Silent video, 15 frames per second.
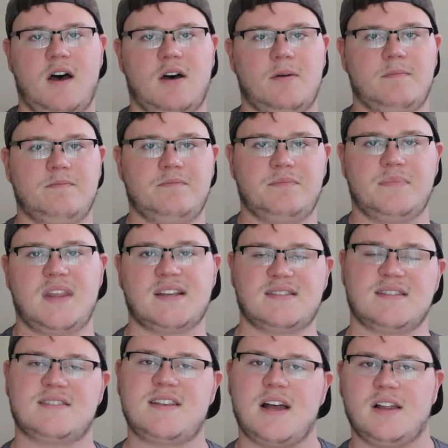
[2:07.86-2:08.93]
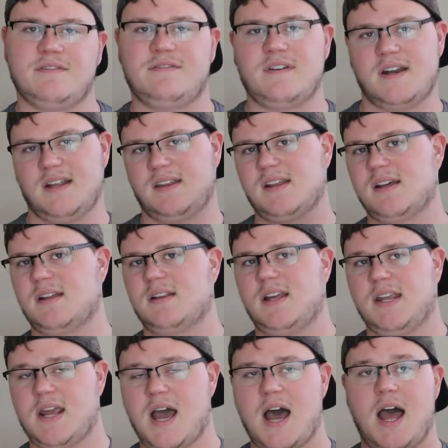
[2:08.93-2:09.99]
um, that's the style of fighting that
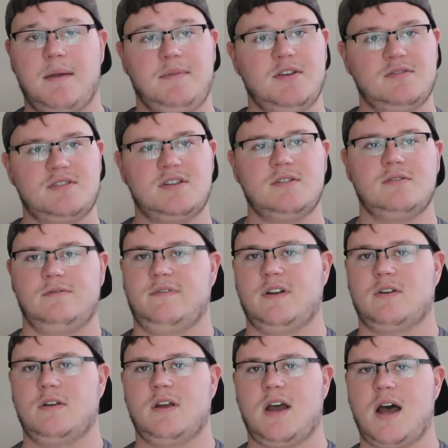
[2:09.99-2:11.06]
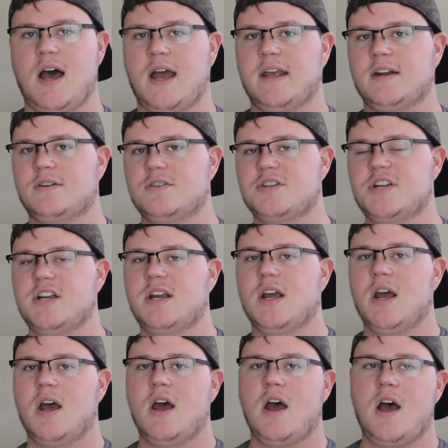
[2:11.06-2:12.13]
like I'm used to. Very high energy.
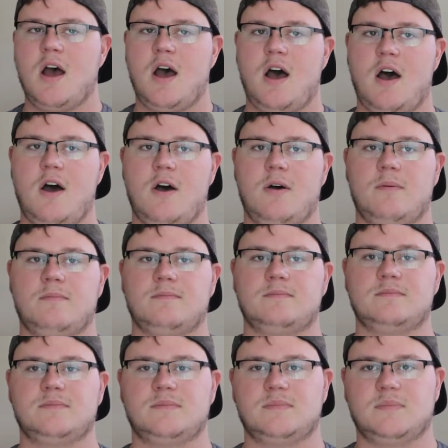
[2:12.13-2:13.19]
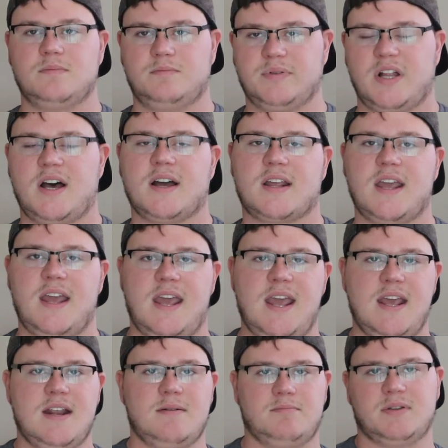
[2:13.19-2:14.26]
Um, block,
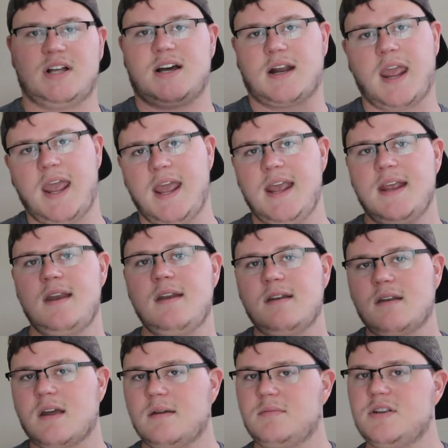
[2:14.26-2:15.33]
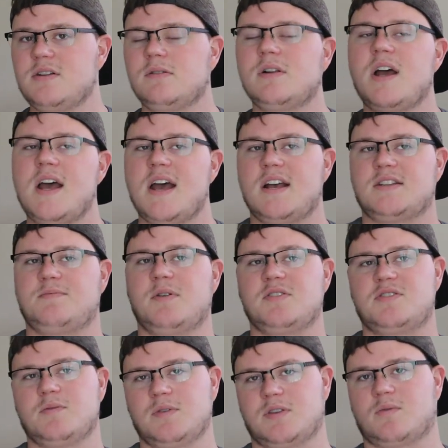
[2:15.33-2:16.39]
hit, block, hit type deal, as
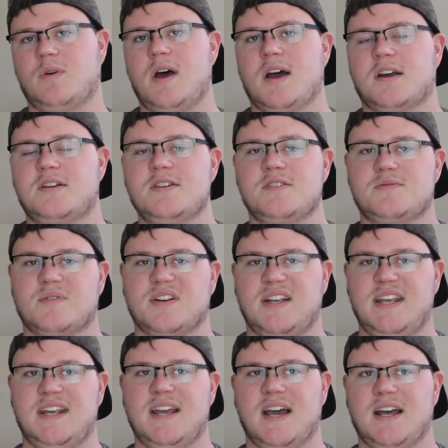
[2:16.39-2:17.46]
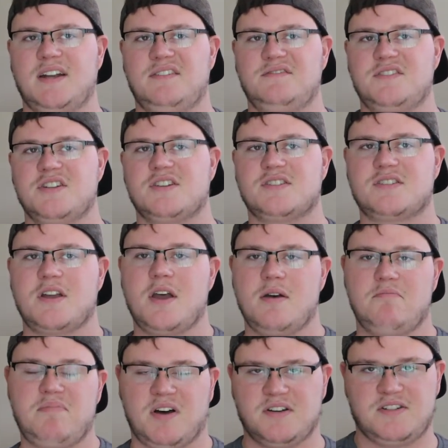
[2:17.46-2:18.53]
opposed to what The Rock does where he kind of just
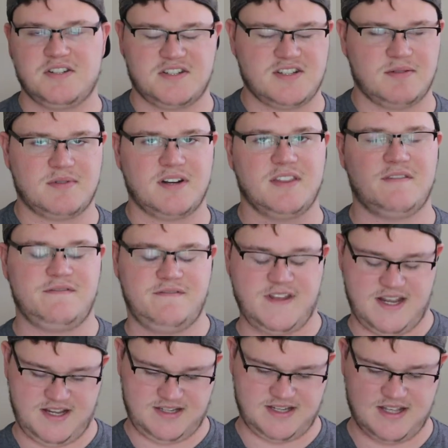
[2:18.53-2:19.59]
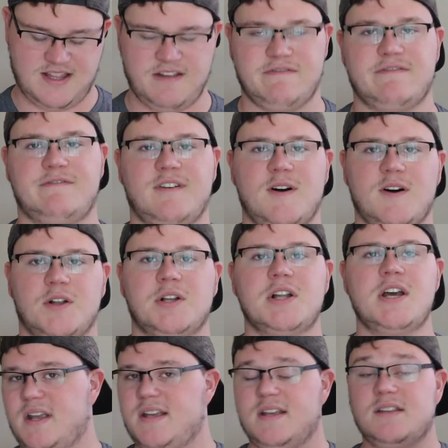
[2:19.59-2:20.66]
punches someone in the face and they fall.
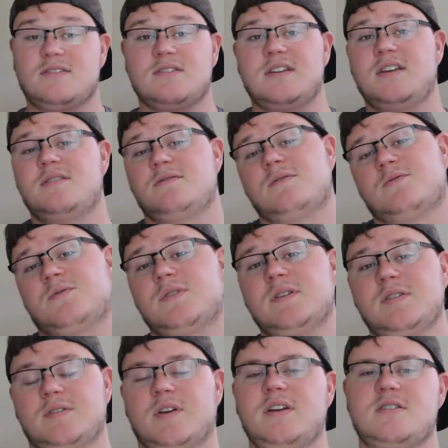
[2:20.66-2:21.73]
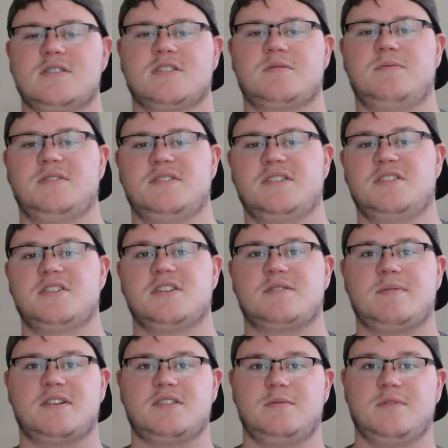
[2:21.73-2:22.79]
It's, it's a really great juxtaposition,
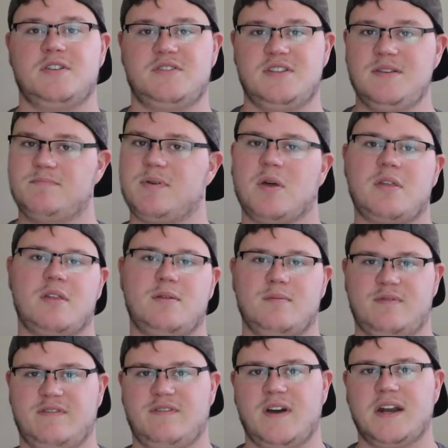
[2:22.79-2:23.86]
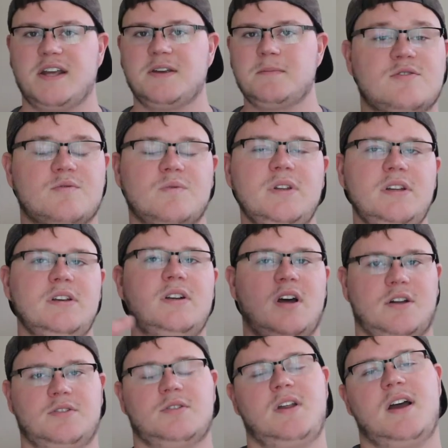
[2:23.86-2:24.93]
especially when you see both of them fighting. There's a really good
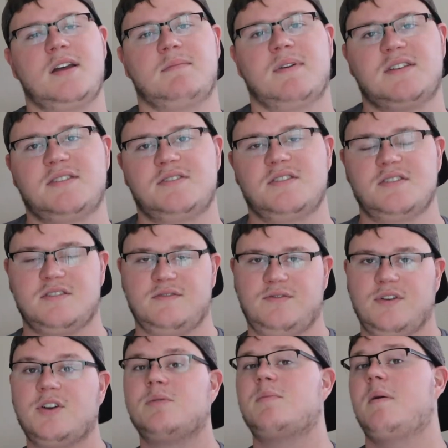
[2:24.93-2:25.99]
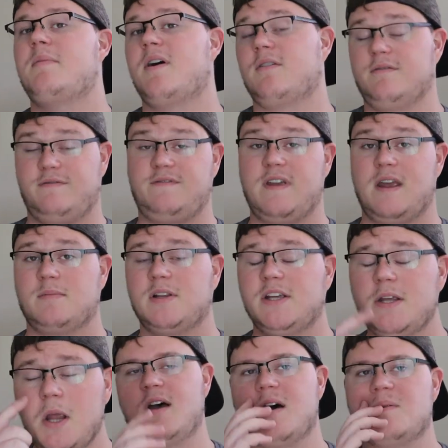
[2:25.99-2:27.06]
underlying message in this film about
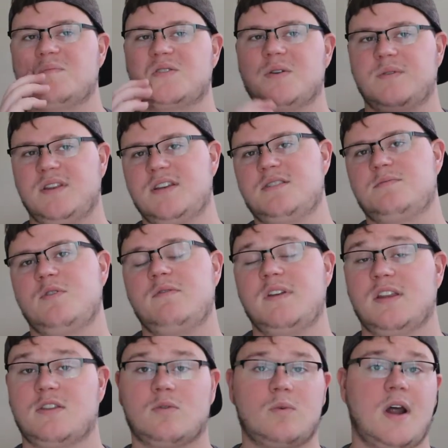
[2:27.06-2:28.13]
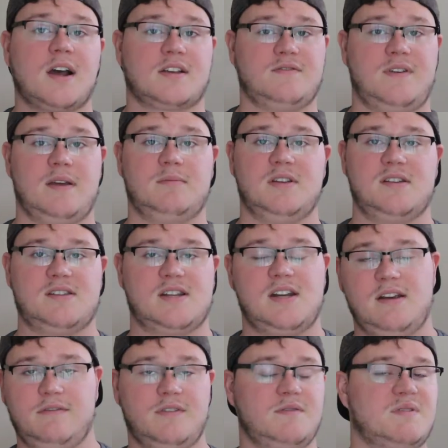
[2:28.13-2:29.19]
family. Um, so in this movie, The Rock's family isn't.
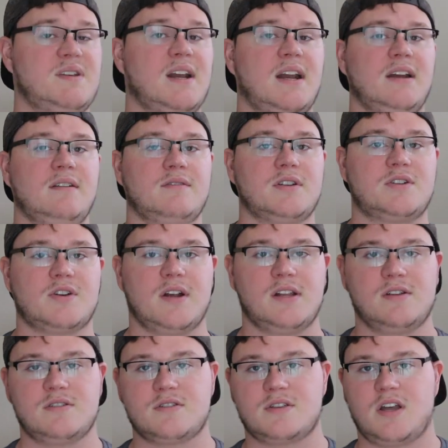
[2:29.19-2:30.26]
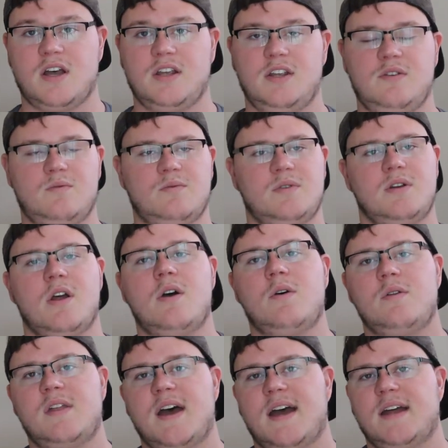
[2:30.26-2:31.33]
If you've seen any of the trailers, uh, you
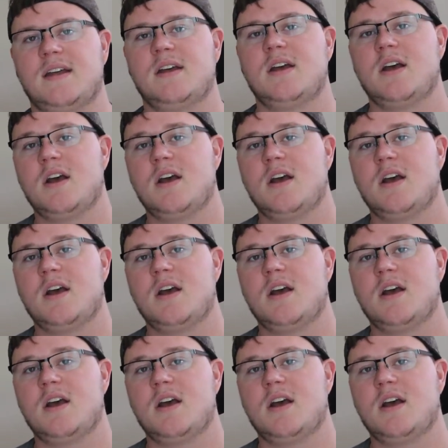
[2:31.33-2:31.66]
know that